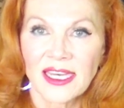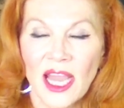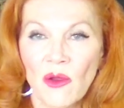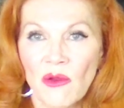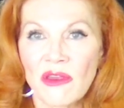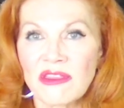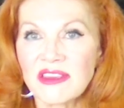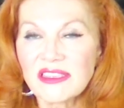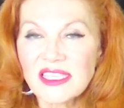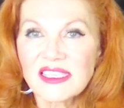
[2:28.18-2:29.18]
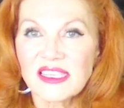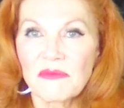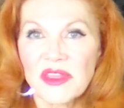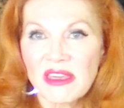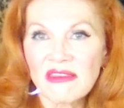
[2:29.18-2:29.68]
Now, this is
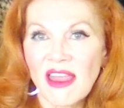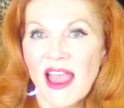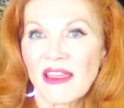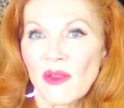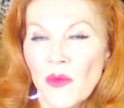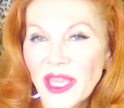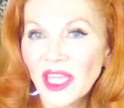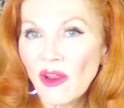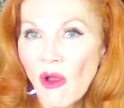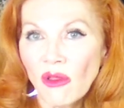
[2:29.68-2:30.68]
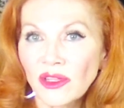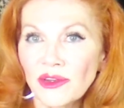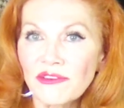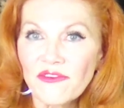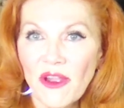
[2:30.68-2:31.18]
something that we can all
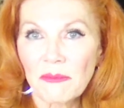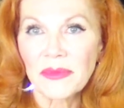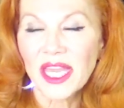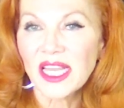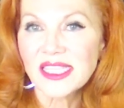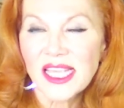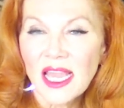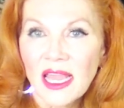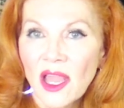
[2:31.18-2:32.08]
learn from because